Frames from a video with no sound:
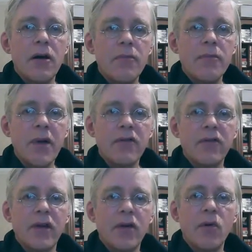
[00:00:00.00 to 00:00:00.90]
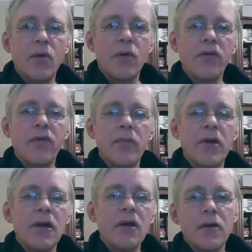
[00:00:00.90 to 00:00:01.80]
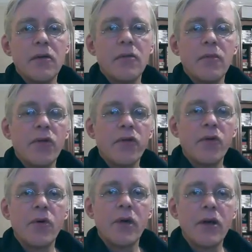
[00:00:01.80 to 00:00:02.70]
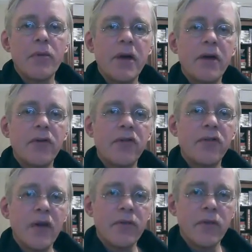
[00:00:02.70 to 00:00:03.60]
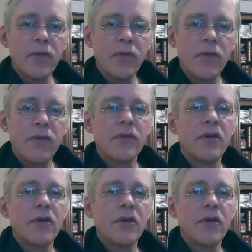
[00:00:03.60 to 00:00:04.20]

basic chords I mean. I'm not talking about sevenths